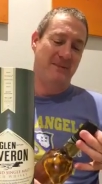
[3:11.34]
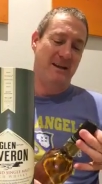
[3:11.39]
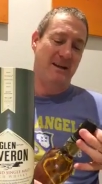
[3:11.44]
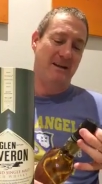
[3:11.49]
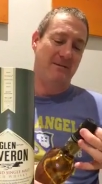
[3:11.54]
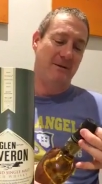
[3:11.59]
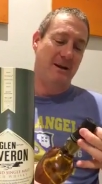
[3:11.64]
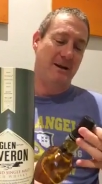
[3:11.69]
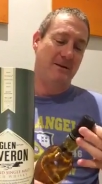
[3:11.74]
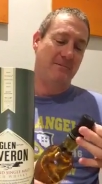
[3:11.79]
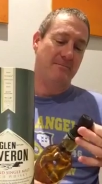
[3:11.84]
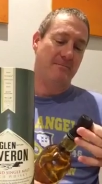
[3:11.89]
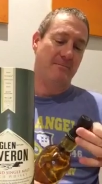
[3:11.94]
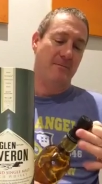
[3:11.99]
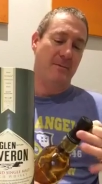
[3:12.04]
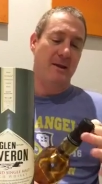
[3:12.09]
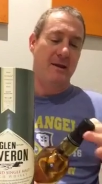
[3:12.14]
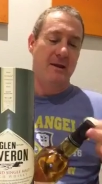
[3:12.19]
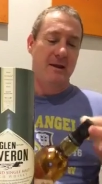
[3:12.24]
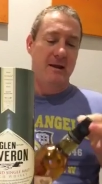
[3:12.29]
Anyway,
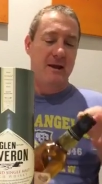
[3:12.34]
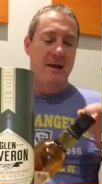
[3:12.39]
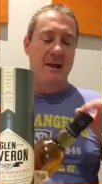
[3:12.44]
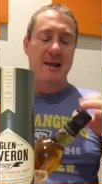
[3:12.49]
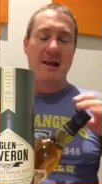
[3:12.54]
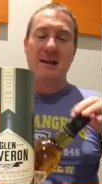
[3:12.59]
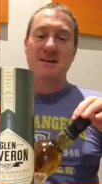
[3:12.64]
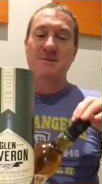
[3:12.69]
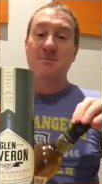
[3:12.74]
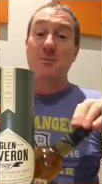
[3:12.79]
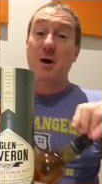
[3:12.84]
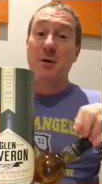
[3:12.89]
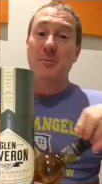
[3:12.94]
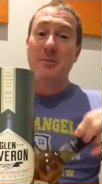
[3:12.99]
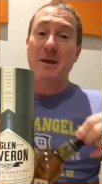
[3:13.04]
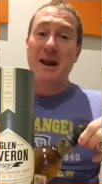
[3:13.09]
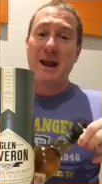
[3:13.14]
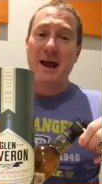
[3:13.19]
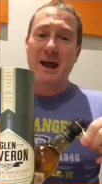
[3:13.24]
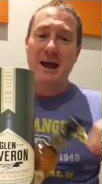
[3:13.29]
that's my
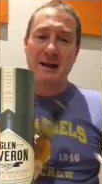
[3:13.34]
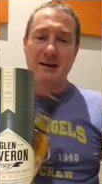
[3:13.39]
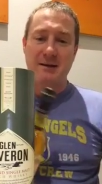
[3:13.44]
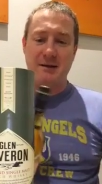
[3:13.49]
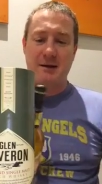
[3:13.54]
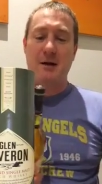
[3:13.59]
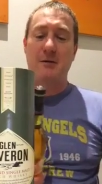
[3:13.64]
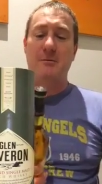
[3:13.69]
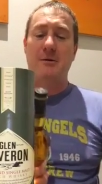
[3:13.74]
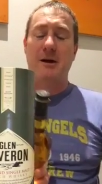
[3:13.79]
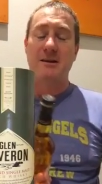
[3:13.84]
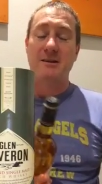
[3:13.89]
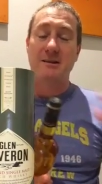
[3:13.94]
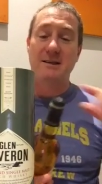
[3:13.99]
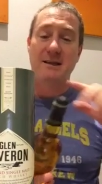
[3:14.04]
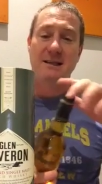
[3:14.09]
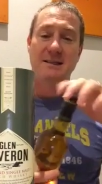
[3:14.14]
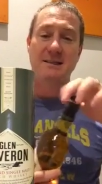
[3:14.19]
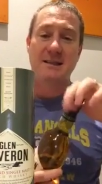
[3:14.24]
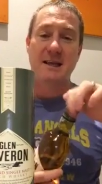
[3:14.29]
pet hate. I'd rather
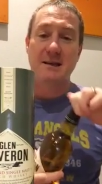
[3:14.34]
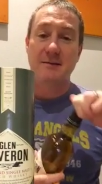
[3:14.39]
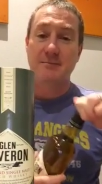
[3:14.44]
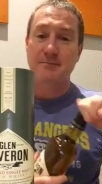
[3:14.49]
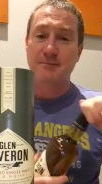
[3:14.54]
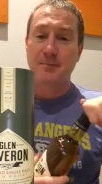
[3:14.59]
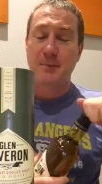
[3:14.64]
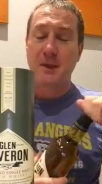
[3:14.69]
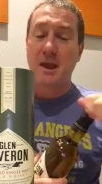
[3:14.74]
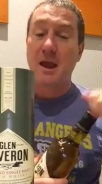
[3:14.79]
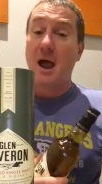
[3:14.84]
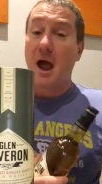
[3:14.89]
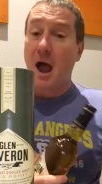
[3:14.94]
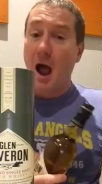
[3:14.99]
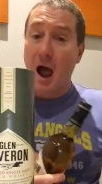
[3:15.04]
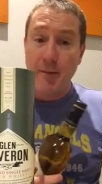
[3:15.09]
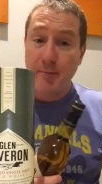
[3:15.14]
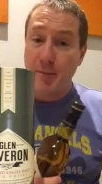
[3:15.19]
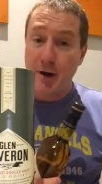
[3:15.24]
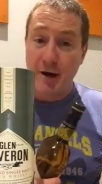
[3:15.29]
they said
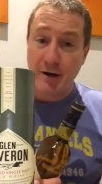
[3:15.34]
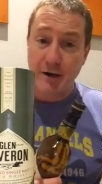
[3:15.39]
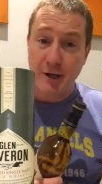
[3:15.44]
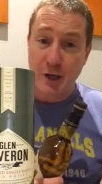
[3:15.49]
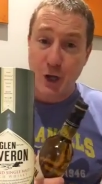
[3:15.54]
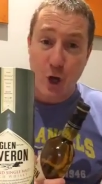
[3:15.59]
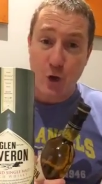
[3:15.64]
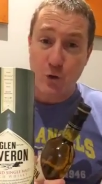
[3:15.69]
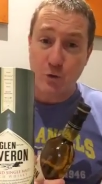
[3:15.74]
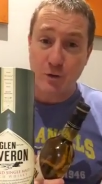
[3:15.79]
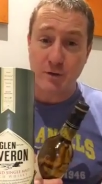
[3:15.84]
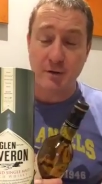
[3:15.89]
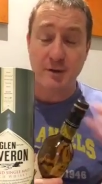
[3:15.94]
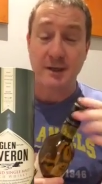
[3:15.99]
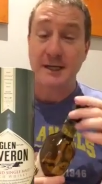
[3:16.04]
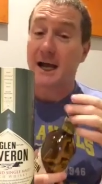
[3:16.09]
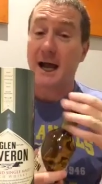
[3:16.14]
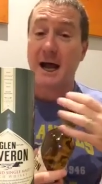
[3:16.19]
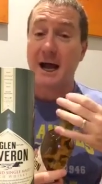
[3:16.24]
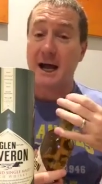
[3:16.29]
American oak
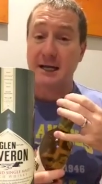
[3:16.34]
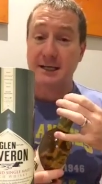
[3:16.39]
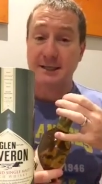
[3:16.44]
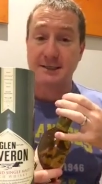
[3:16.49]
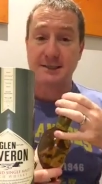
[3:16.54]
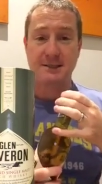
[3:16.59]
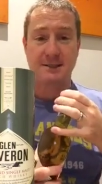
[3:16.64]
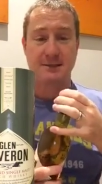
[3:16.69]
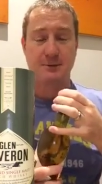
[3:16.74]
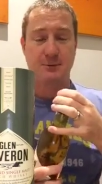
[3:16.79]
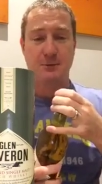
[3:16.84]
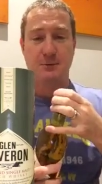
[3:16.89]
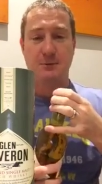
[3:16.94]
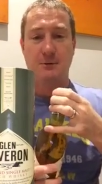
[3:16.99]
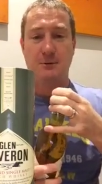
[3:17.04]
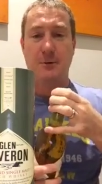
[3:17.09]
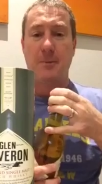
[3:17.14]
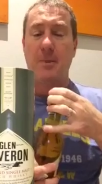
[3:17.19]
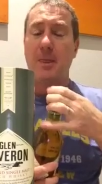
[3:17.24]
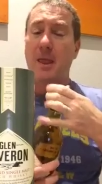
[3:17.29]
casks,
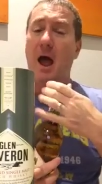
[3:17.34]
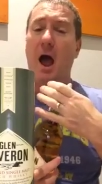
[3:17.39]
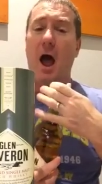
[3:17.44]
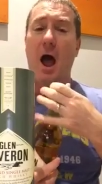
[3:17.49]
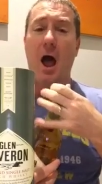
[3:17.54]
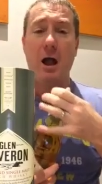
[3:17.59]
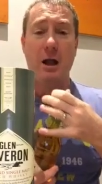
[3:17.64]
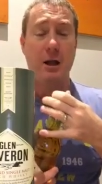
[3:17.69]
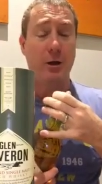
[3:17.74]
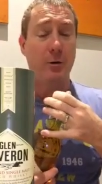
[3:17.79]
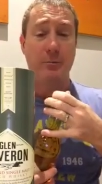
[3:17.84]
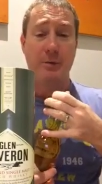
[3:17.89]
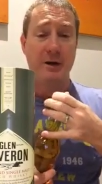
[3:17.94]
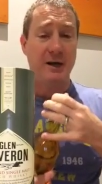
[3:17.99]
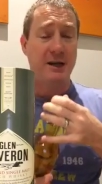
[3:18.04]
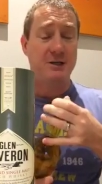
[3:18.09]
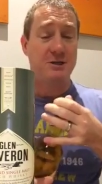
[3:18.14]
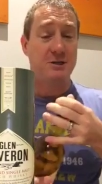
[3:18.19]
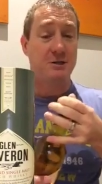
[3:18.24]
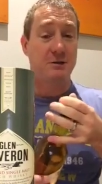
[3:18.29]
or a
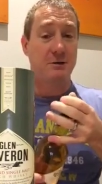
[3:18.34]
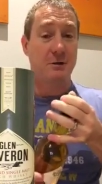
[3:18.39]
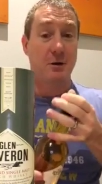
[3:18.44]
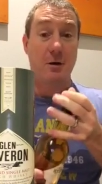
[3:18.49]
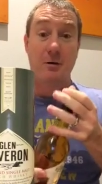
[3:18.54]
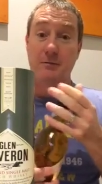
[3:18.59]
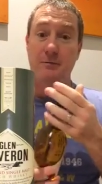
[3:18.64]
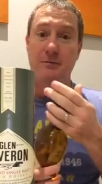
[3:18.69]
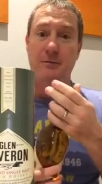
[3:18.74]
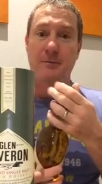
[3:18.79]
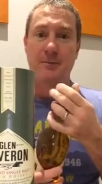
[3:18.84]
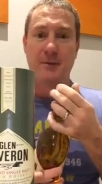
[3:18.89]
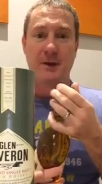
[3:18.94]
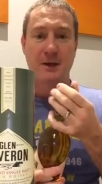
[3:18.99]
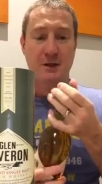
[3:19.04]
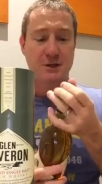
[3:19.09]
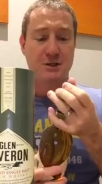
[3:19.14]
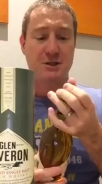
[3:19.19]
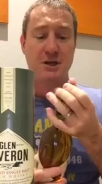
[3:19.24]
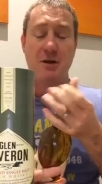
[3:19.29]
combination of
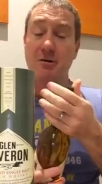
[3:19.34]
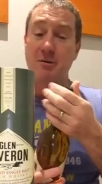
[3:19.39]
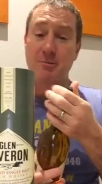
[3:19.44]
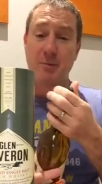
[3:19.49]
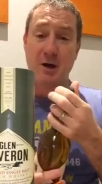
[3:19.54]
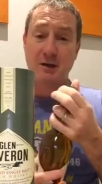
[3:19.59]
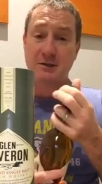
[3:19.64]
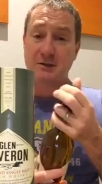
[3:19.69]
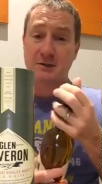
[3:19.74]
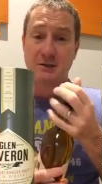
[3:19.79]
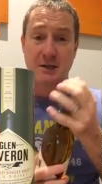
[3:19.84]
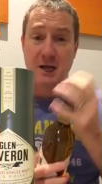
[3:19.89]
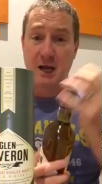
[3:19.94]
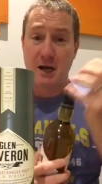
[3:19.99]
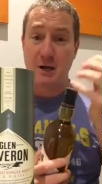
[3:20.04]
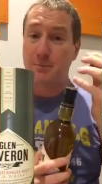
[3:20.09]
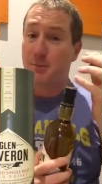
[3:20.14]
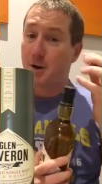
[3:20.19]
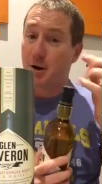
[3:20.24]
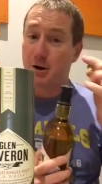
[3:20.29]
sherry butts
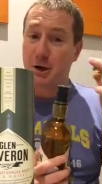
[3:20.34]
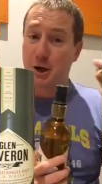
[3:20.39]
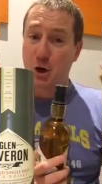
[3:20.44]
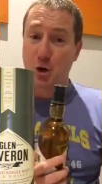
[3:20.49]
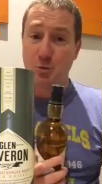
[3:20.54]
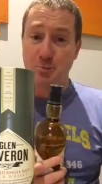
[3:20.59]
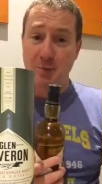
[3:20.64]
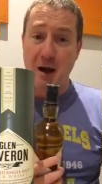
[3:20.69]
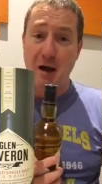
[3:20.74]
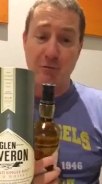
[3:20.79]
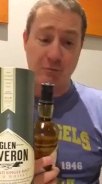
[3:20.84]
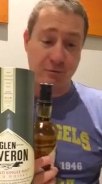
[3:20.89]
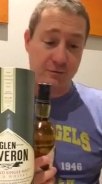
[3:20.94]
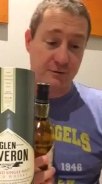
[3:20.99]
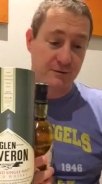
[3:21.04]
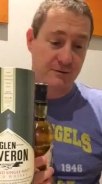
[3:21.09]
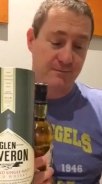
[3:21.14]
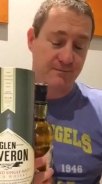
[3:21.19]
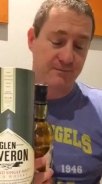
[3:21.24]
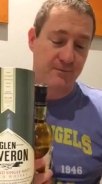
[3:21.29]
and American oak
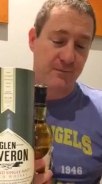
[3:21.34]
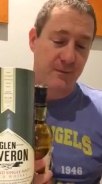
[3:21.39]
barrels.